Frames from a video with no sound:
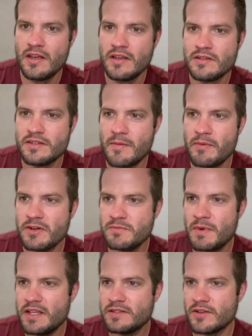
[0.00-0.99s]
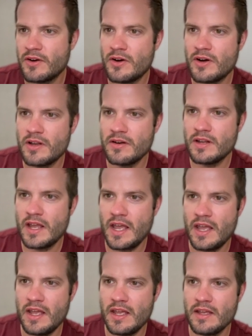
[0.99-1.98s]
Shepherd's based on
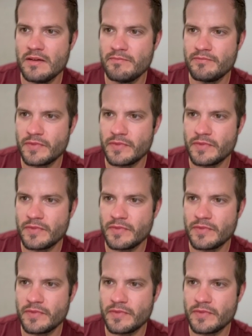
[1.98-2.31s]
a